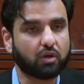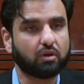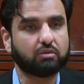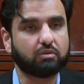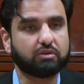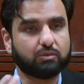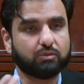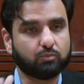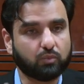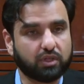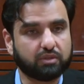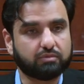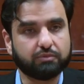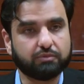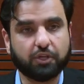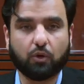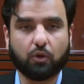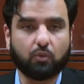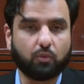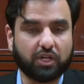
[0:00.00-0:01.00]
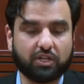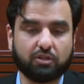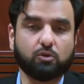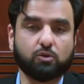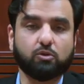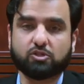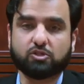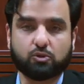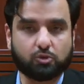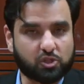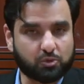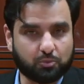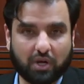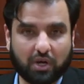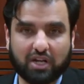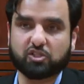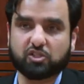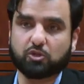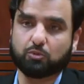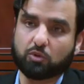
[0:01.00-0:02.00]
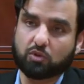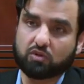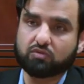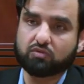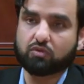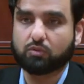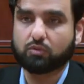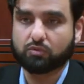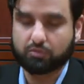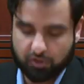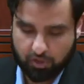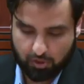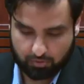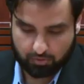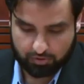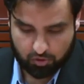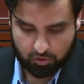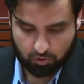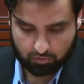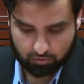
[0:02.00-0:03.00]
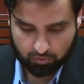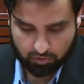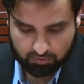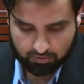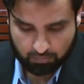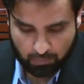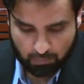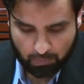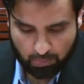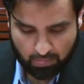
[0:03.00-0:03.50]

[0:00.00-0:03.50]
world and who is responsible for so on and so forth.